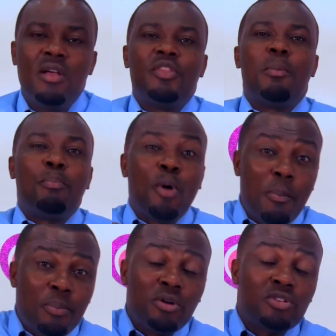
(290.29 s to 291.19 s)
The
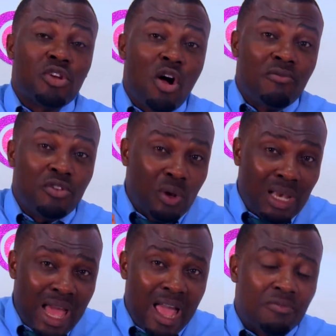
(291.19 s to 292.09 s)
purpose of your
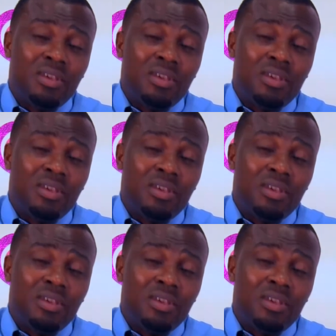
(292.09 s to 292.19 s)
life